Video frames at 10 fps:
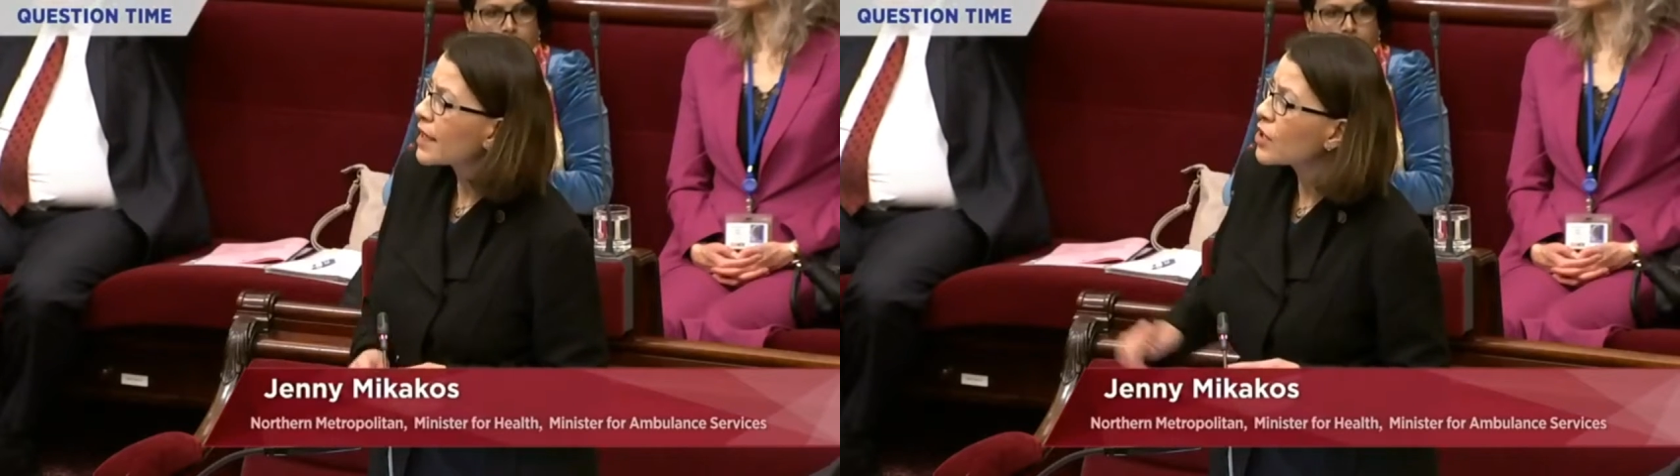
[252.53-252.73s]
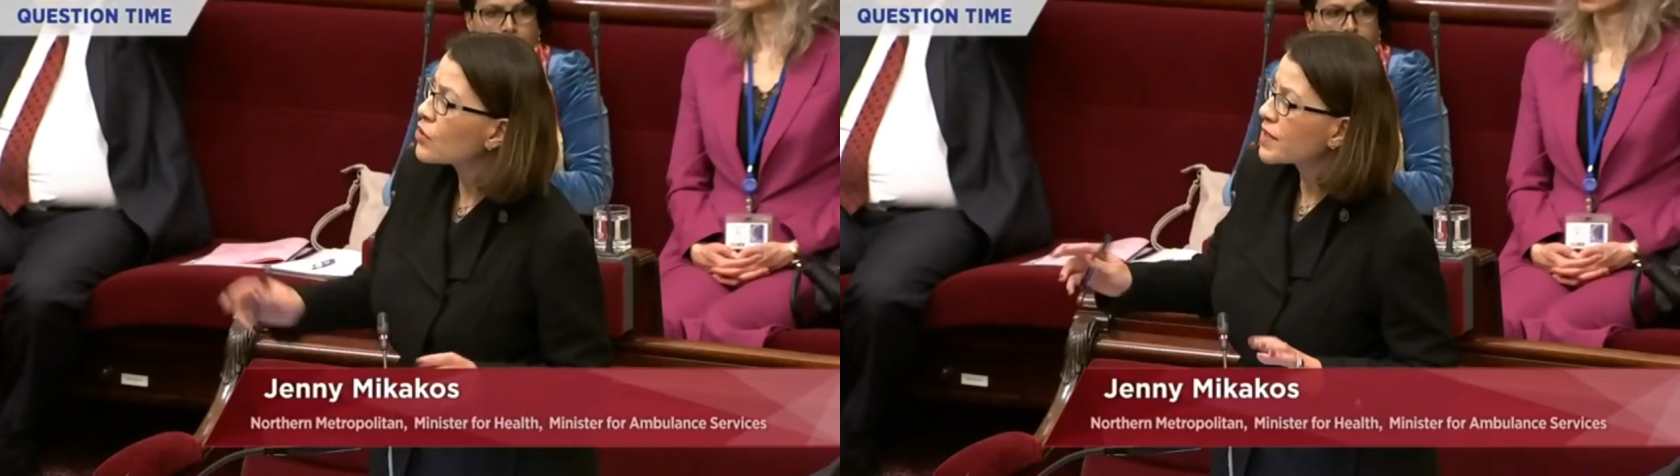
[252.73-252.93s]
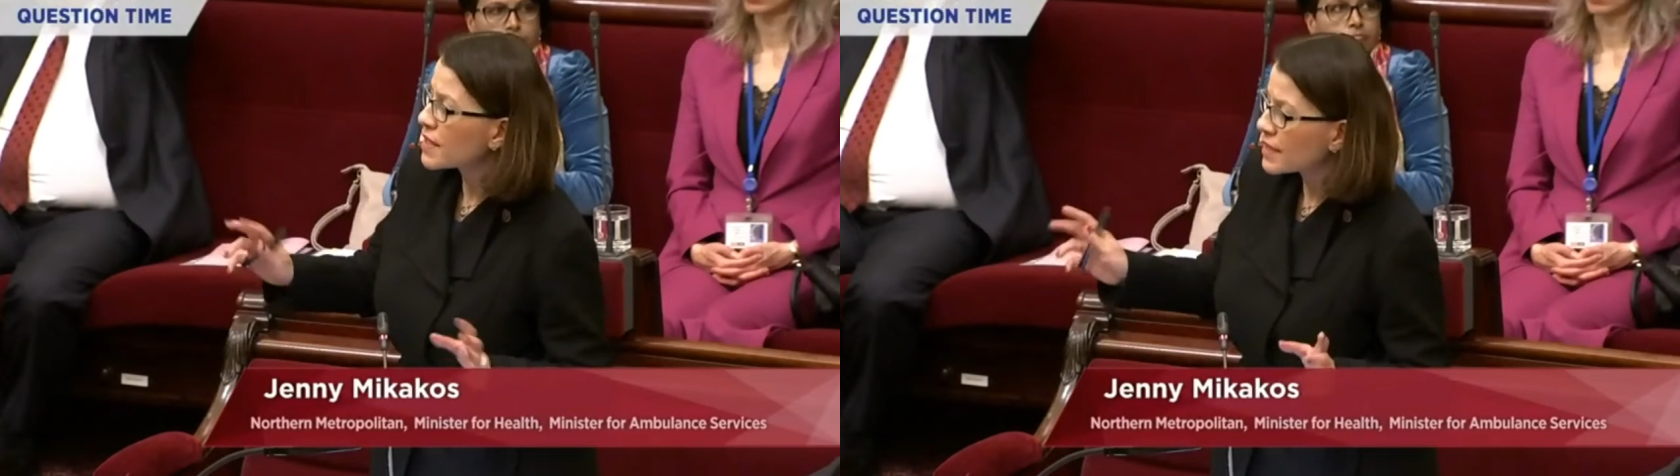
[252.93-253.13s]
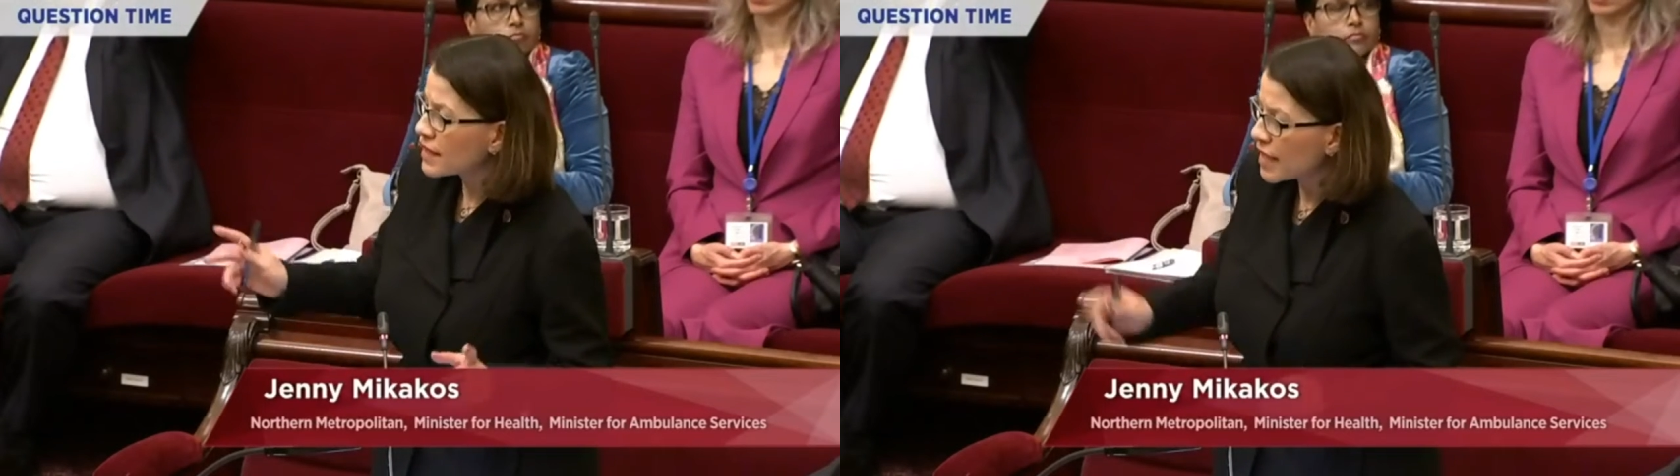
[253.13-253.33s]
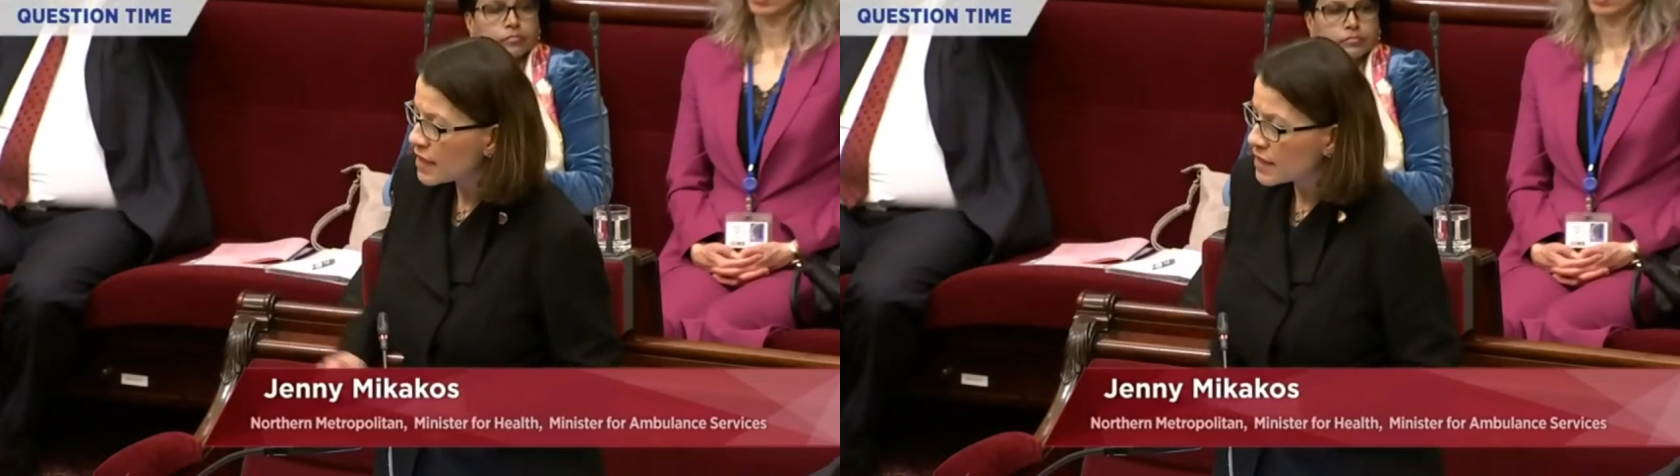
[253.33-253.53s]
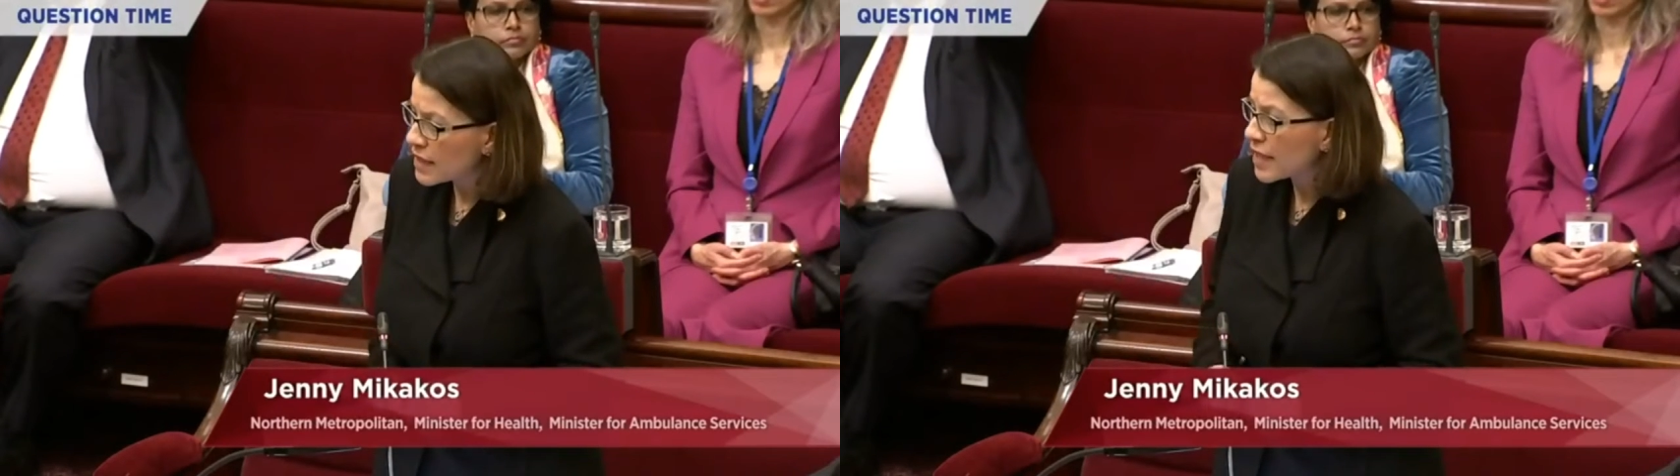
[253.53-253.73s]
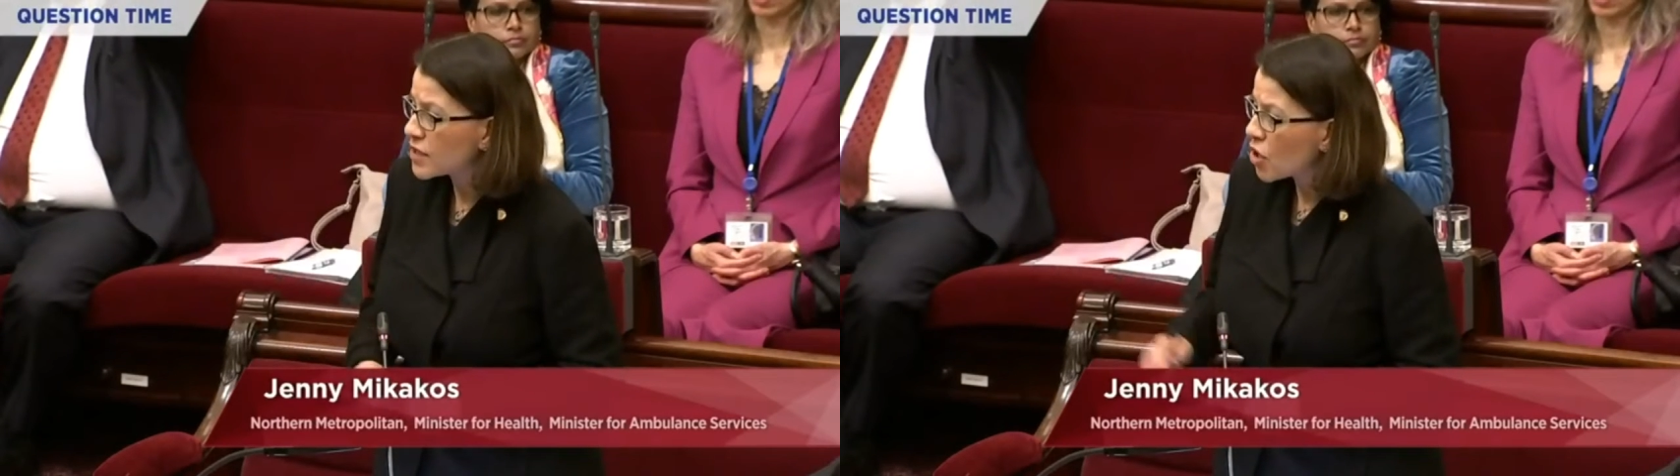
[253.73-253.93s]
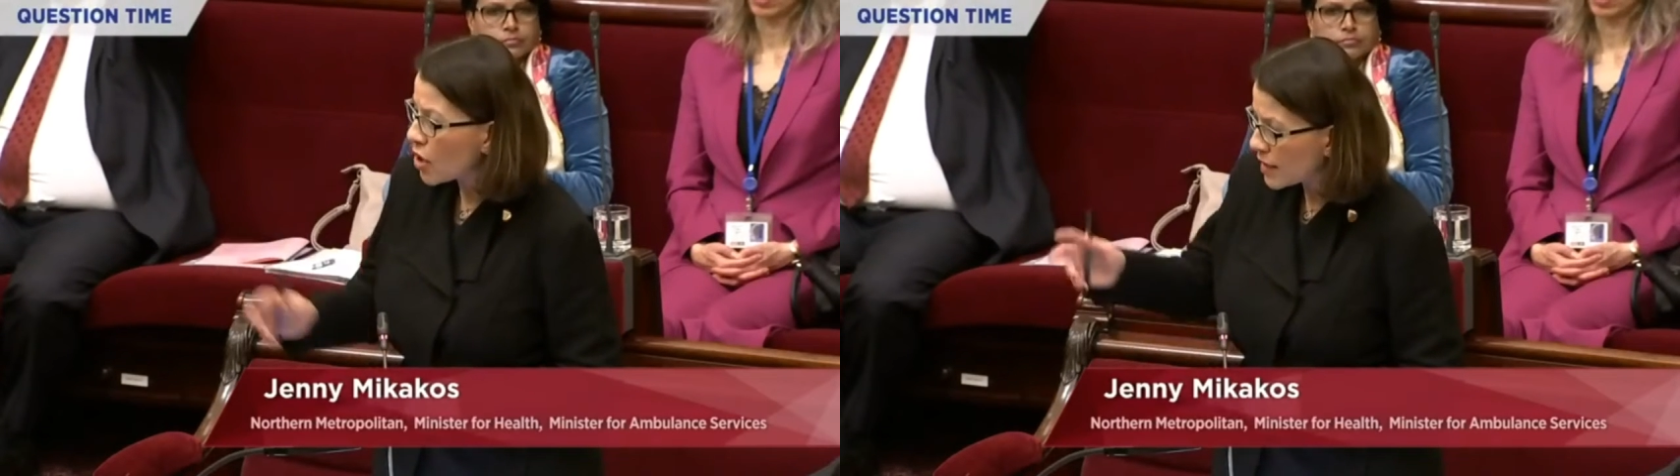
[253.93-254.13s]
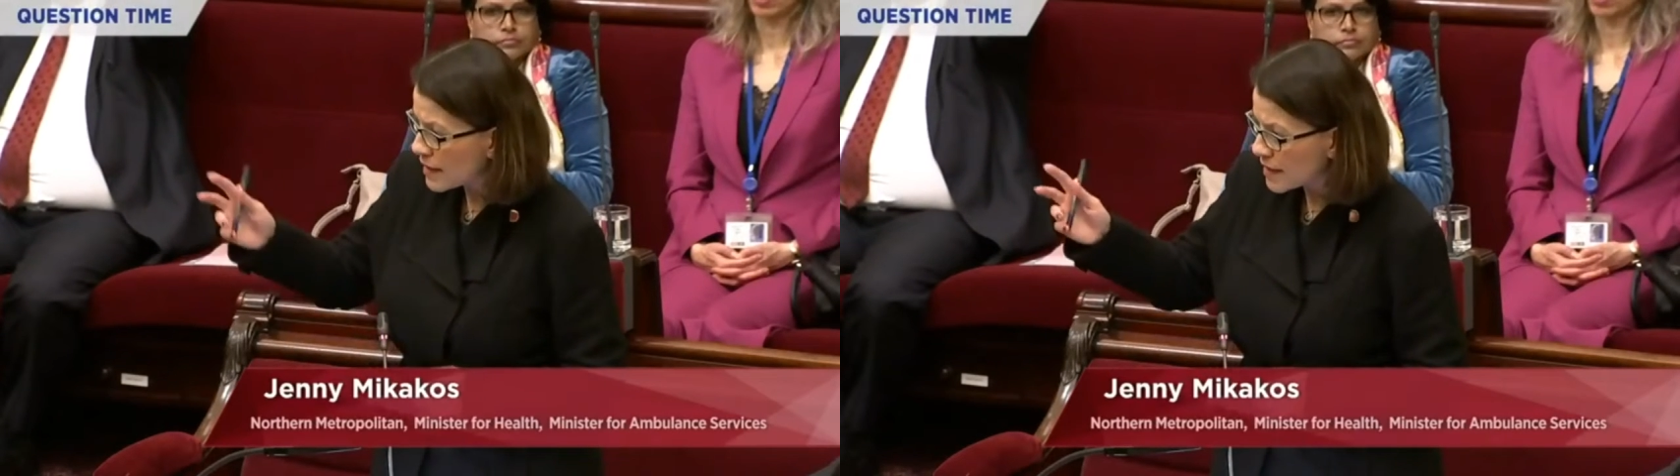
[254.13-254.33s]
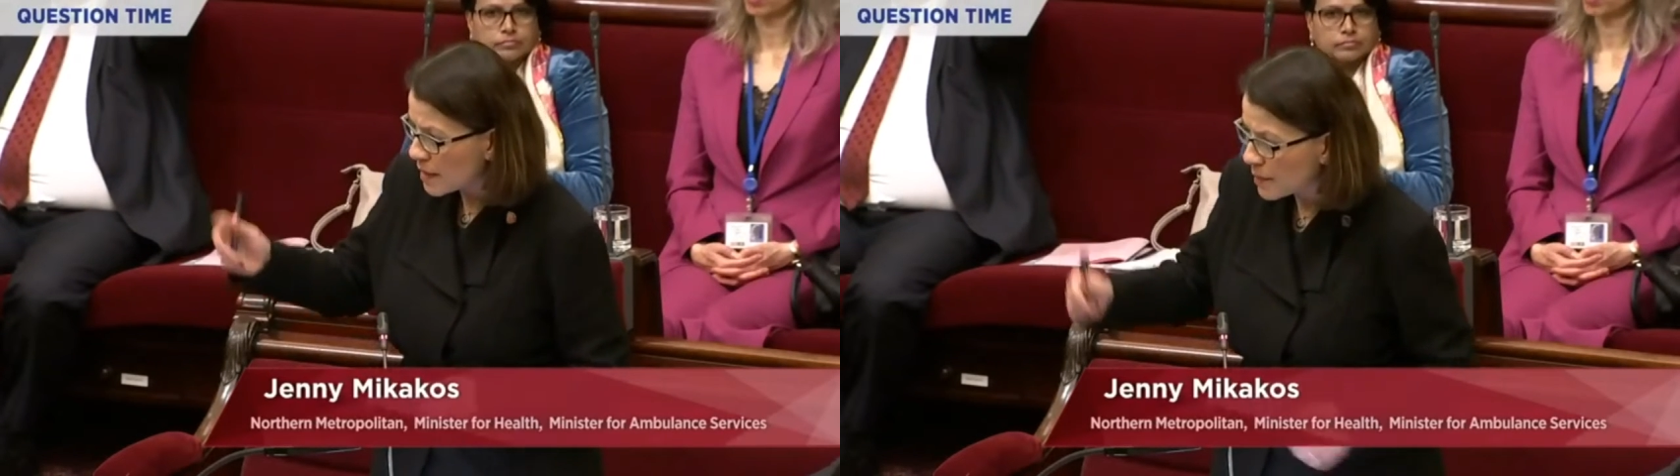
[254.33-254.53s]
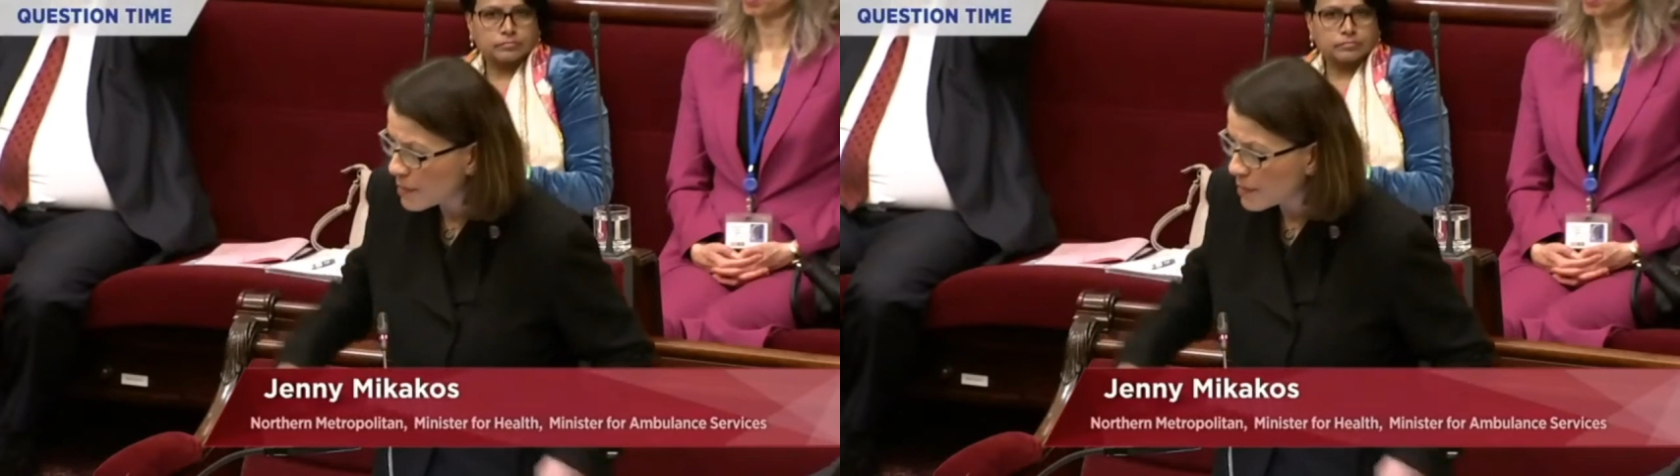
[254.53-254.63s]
increasing the anxiety that some